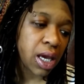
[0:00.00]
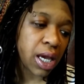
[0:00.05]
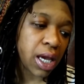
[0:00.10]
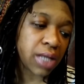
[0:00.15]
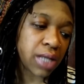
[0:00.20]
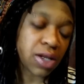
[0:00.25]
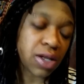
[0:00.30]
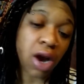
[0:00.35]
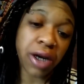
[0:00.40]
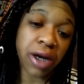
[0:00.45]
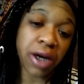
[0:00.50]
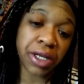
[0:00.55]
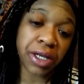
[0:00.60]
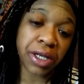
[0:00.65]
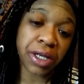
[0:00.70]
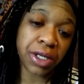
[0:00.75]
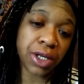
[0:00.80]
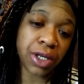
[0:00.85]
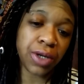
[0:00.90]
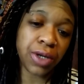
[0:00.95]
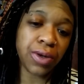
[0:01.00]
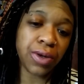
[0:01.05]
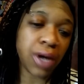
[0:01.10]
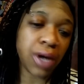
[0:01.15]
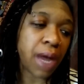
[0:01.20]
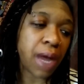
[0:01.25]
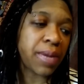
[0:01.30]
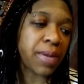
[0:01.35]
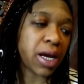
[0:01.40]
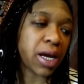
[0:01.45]
it's hard to do.
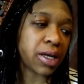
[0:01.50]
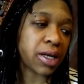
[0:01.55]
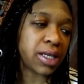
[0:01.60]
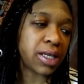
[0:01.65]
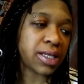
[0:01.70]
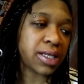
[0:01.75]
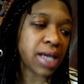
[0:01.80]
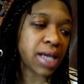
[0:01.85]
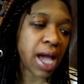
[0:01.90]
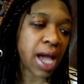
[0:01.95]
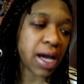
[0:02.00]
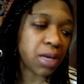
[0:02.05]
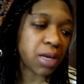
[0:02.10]
I'm not gonna say I